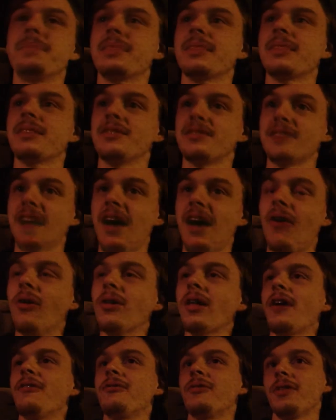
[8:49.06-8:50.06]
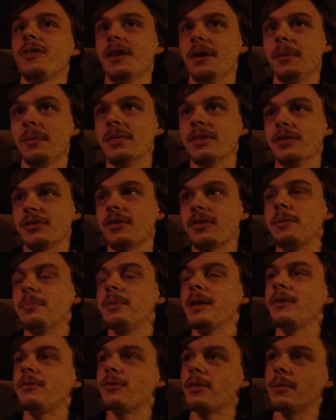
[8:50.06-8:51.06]
There's not a whole lot for them in the
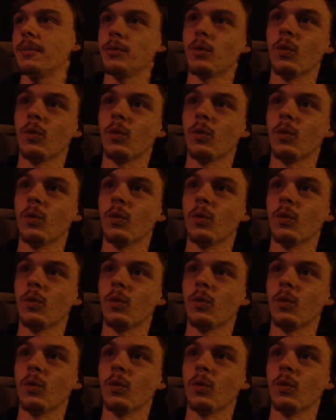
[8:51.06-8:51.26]
screenplay for them